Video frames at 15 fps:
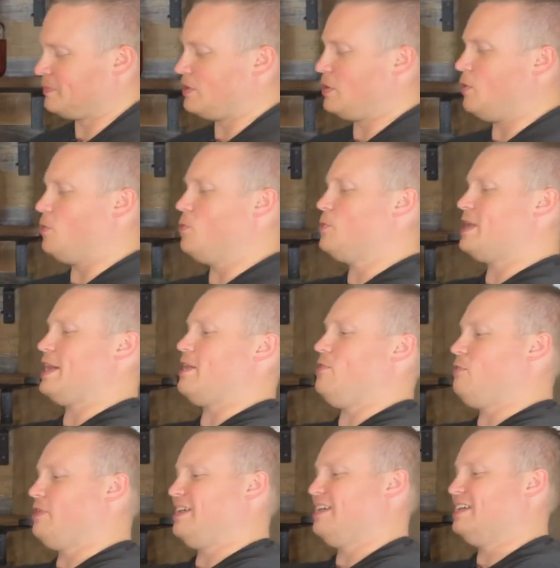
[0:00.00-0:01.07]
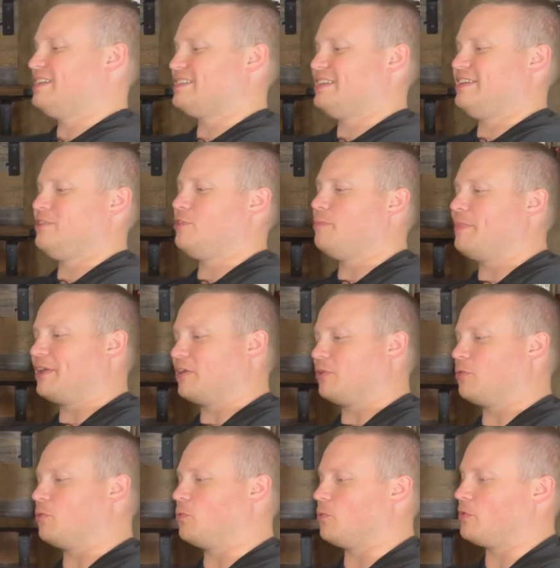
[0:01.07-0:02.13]
Old Elk Single
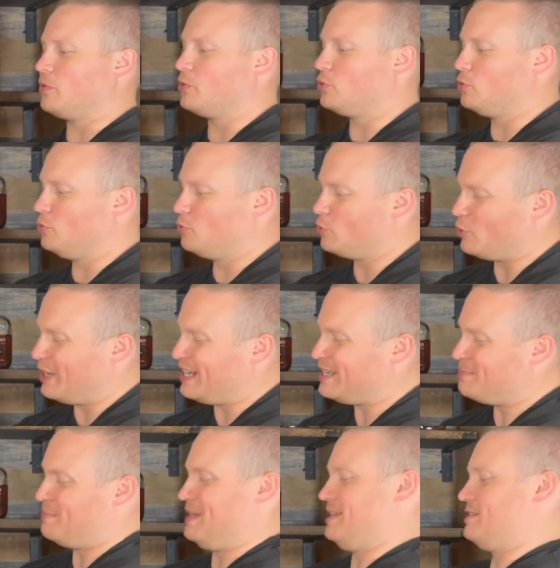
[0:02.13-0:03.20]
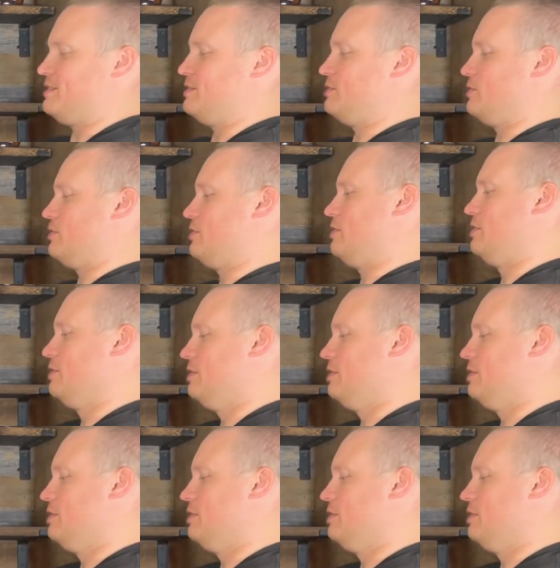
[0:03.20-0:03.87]
Barrel, Greg Metz, sir.